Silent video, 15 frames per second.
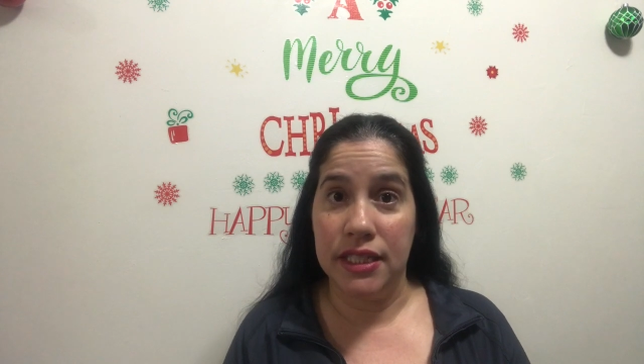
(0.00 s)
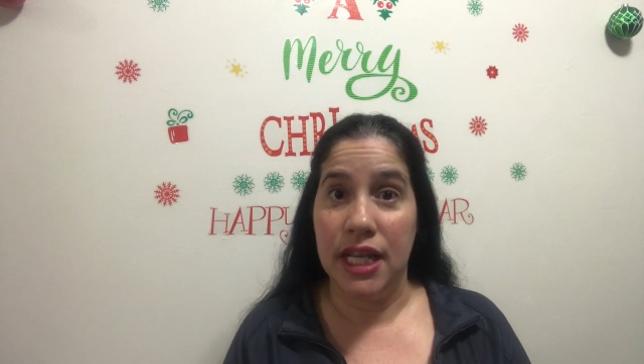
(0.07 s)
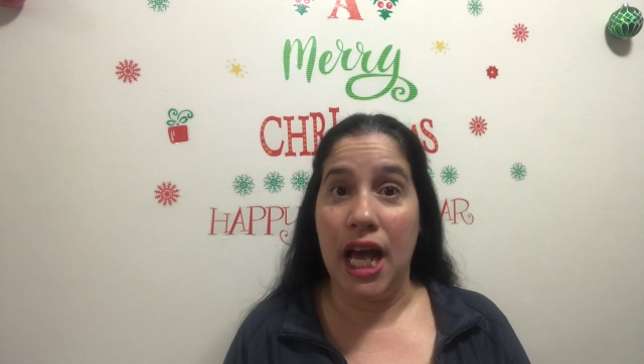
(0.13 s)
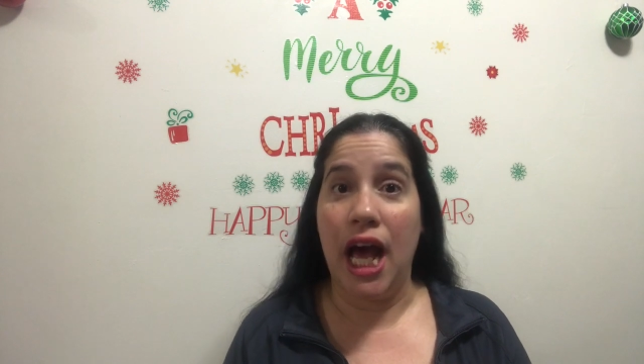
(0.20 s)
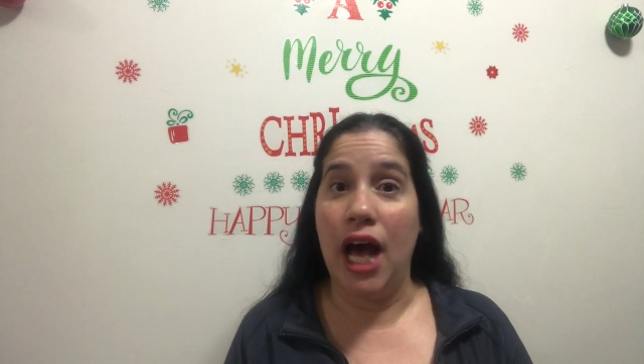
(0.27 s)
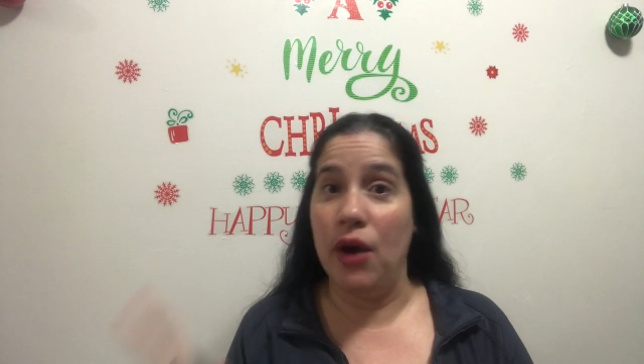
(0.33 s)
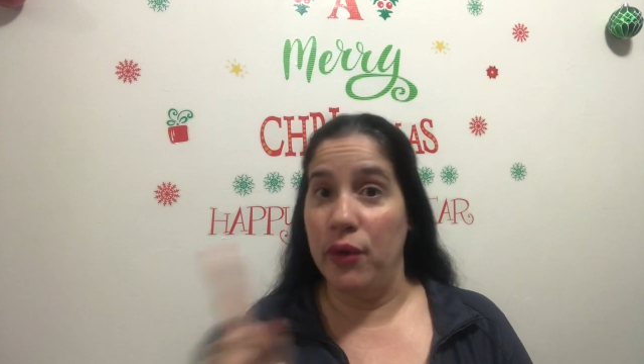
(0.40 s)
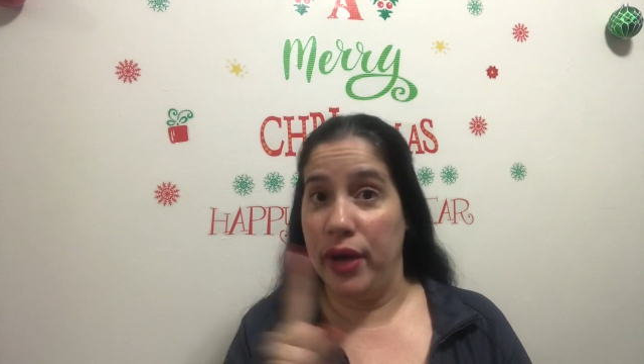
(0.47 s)

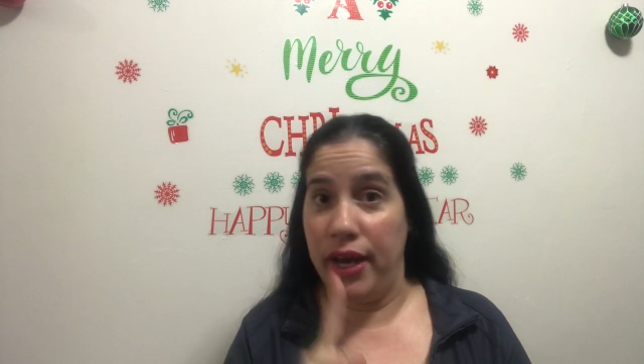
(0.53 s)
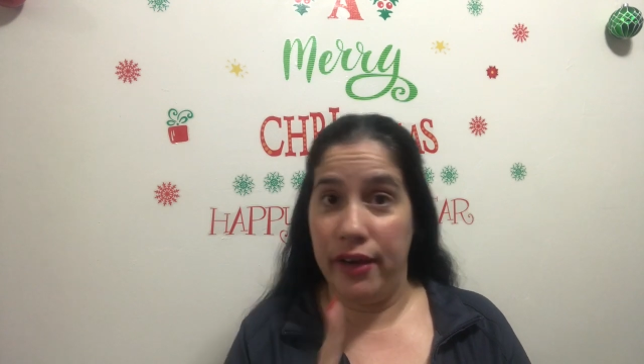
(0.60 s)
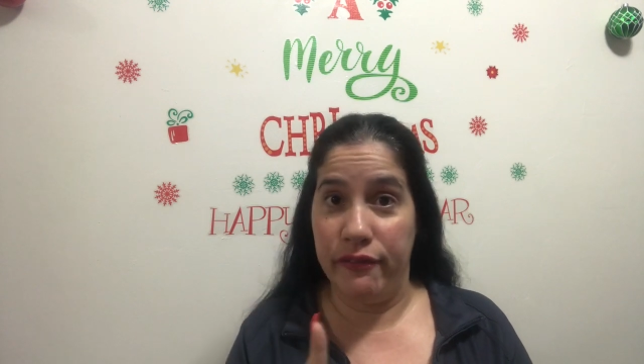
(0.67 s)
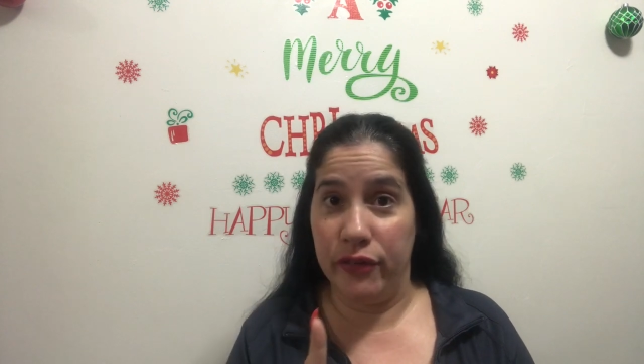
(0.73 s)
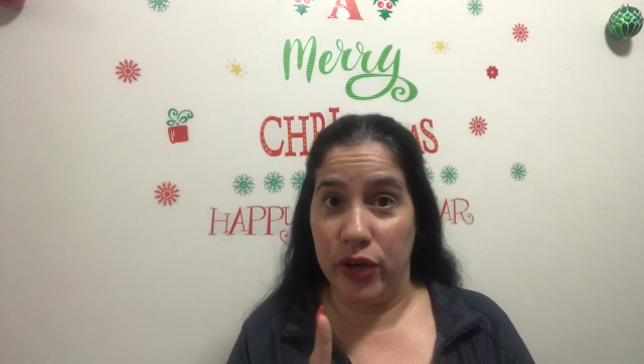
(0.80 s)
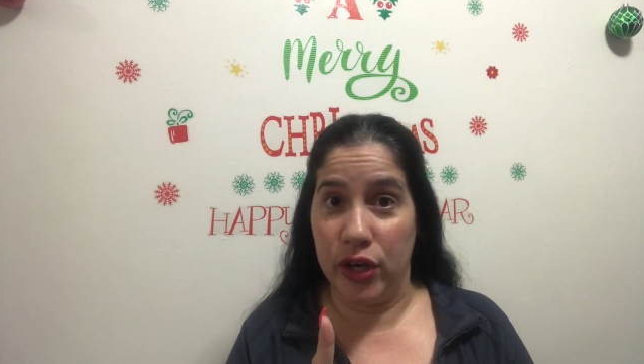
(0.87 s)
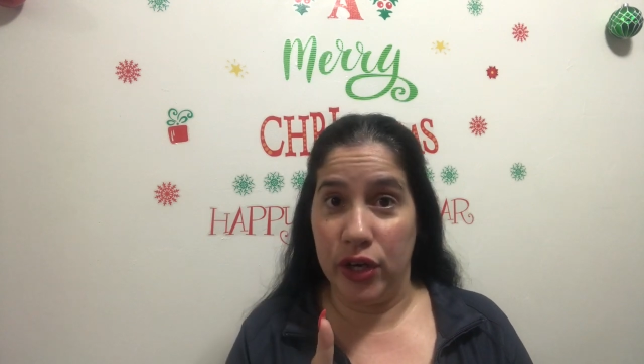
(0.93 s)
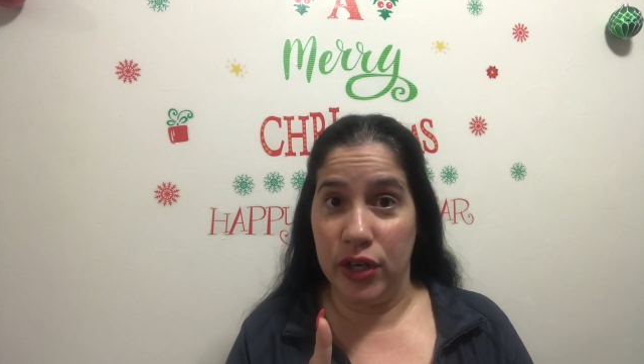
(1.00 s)

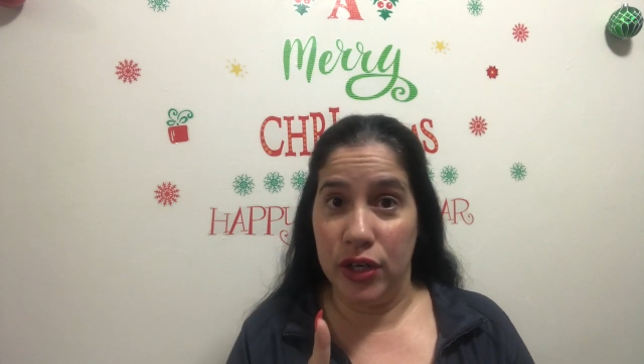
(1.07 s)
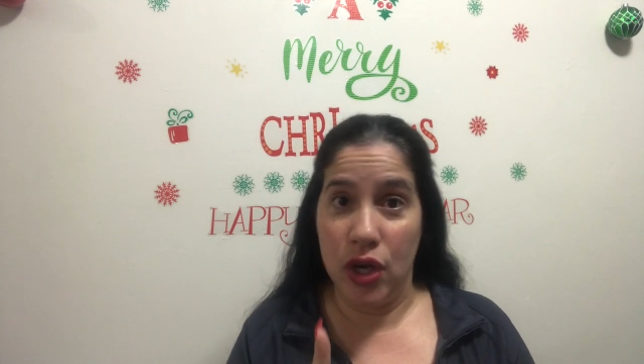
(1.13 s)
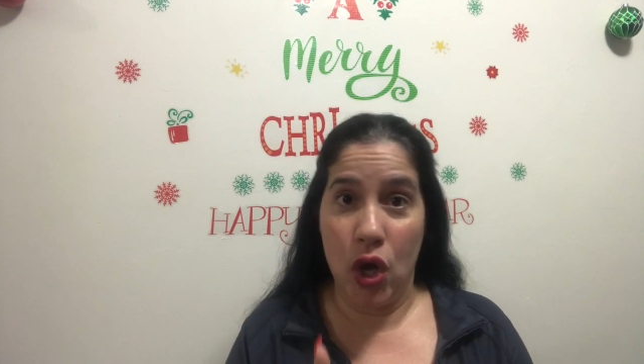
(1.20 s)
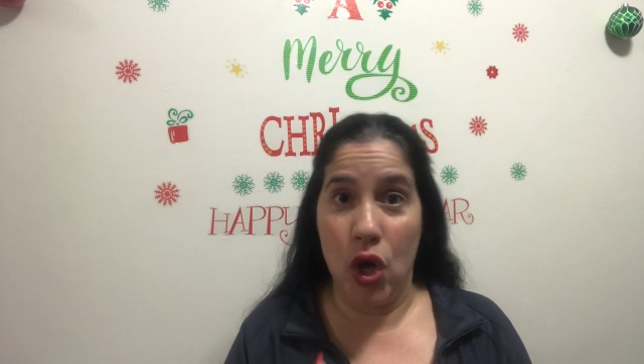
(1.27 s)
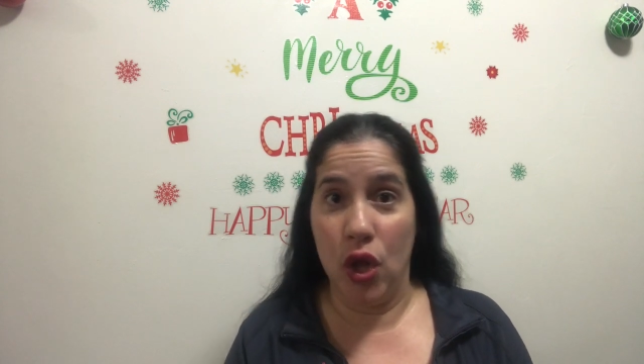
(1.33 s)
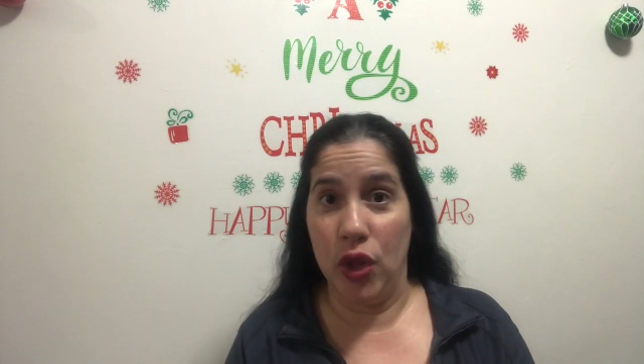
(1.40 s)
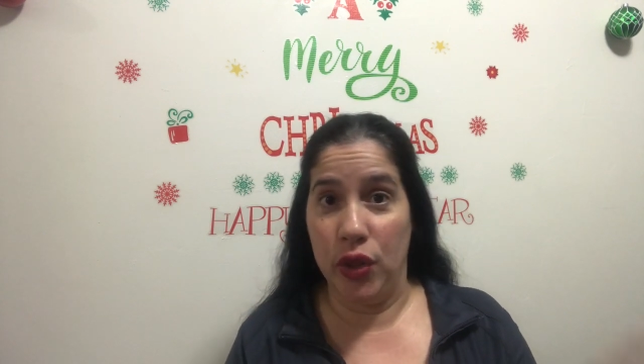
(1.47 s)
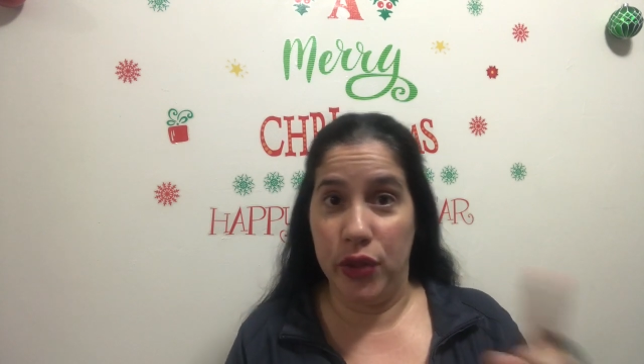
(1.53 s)
however,
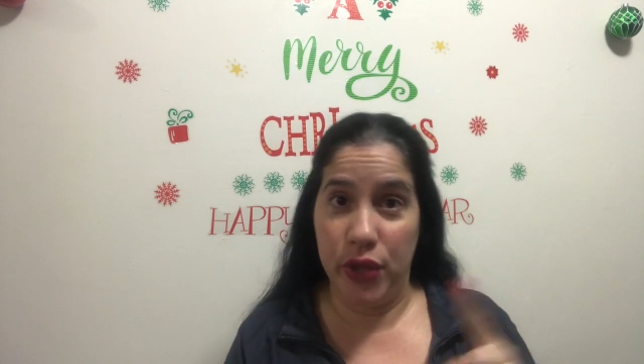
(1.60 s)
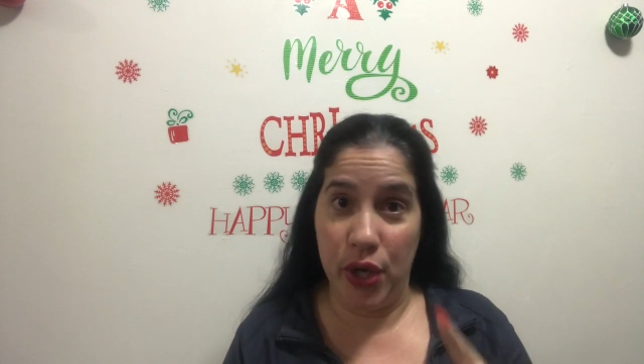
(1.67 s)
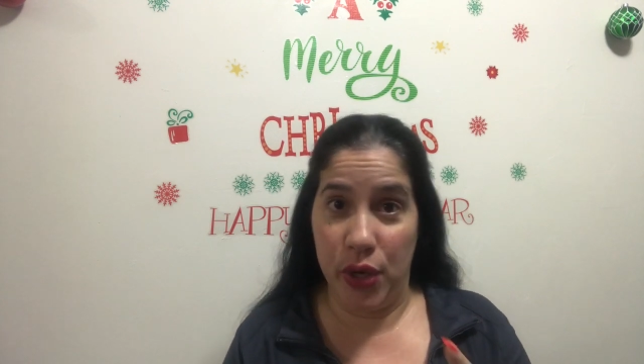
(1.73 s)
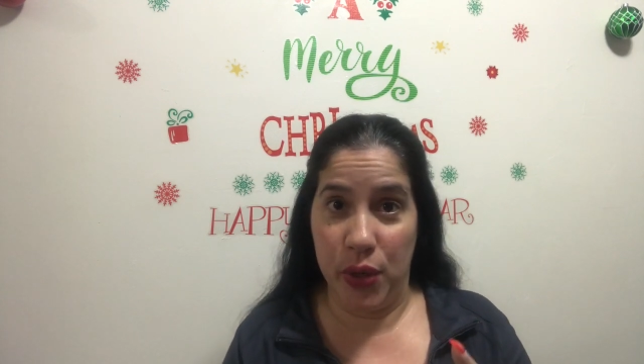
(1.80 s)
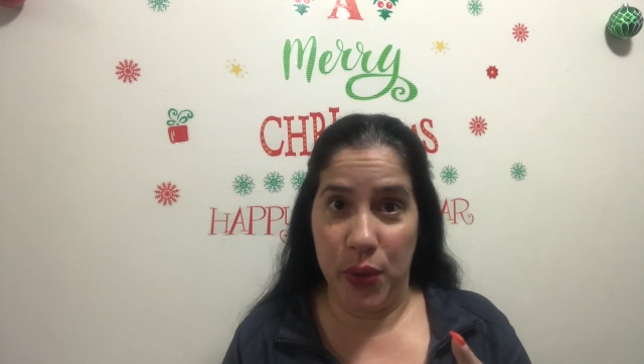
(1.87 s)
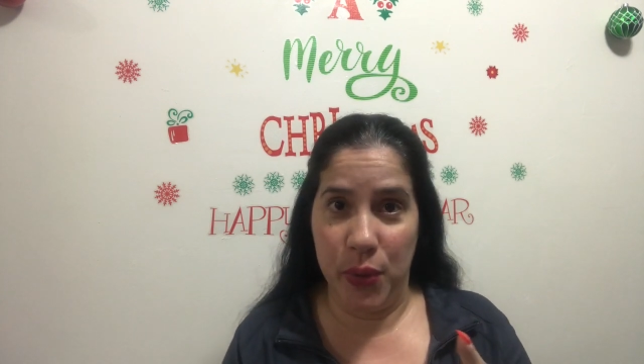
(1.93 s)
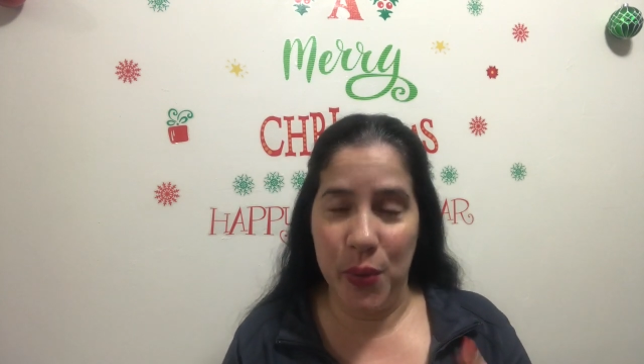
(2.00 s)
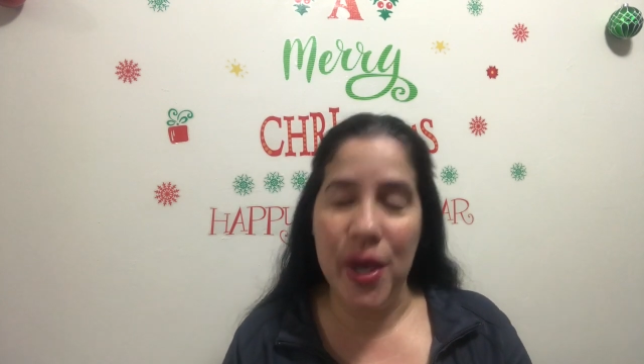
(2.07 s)

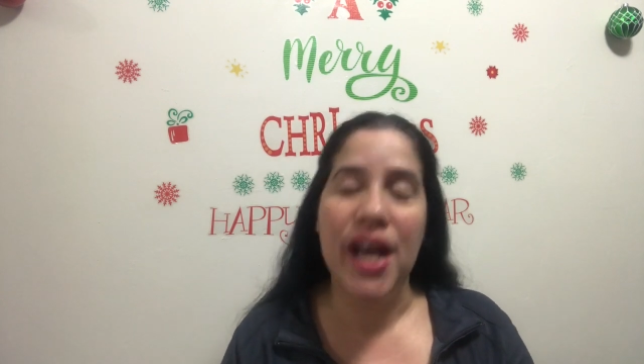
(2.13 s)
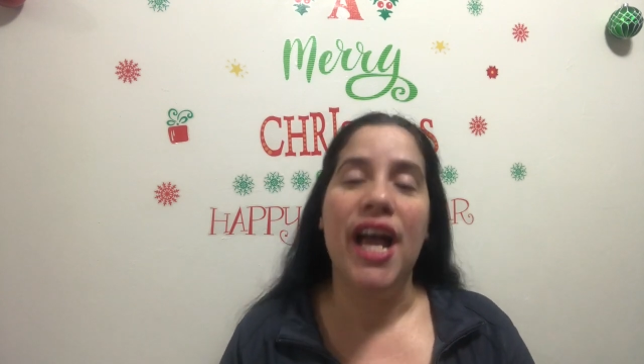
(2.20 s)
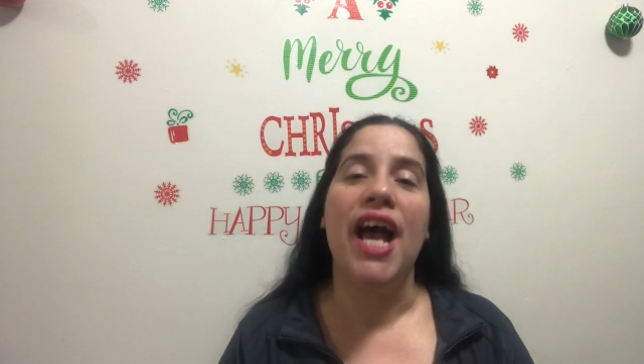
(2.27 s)
although,